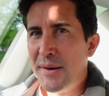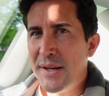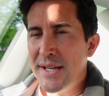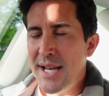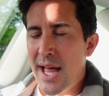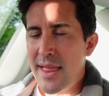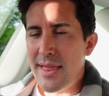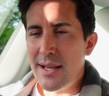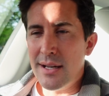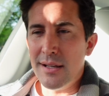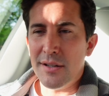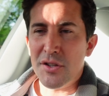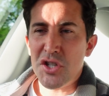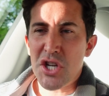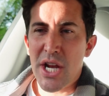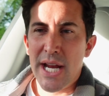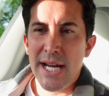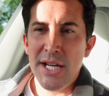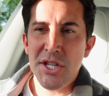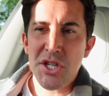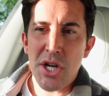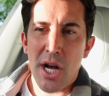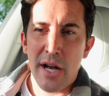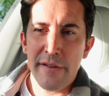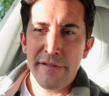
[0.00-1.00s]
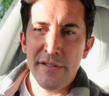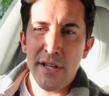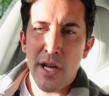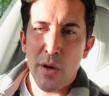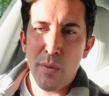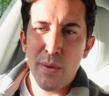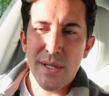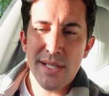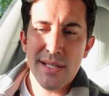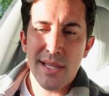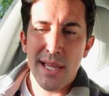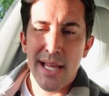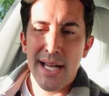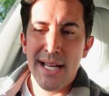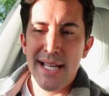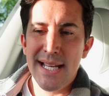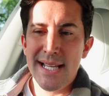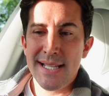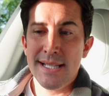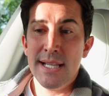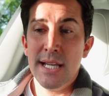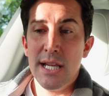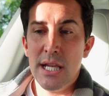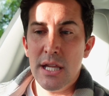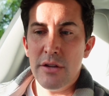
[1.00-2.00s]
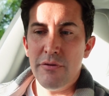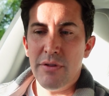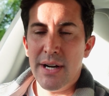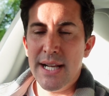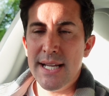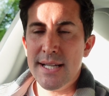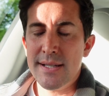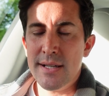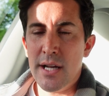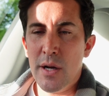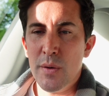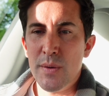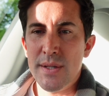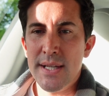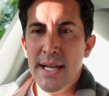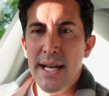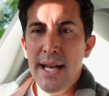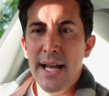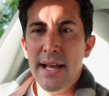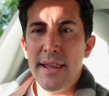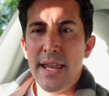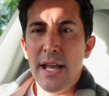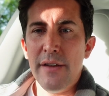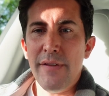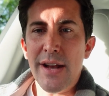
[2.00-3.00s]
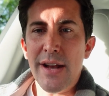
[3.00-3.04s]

another little change I've noticed that isn't in the release notes, they've